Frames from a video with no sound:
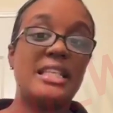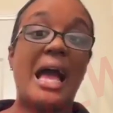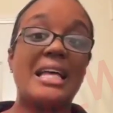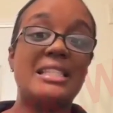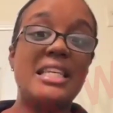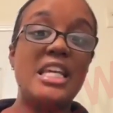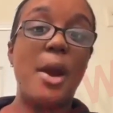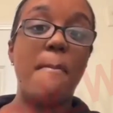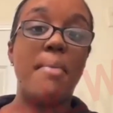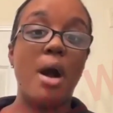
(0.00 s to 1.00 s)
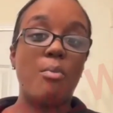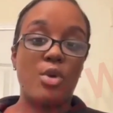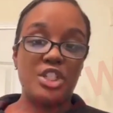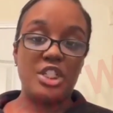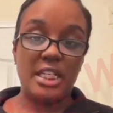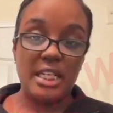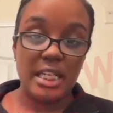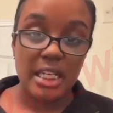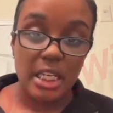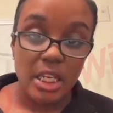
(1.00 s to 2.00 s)
I see her bum rushing
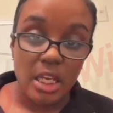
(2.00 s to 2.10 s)
in.